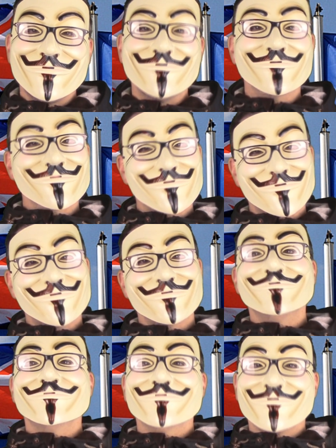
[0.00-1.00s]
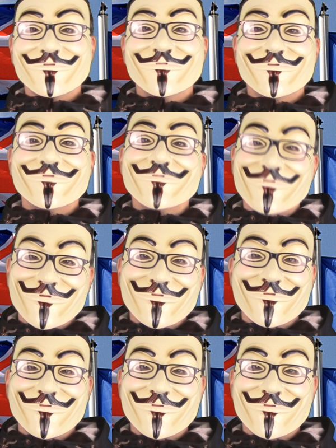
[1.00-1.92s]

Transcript: to feed and house the poor.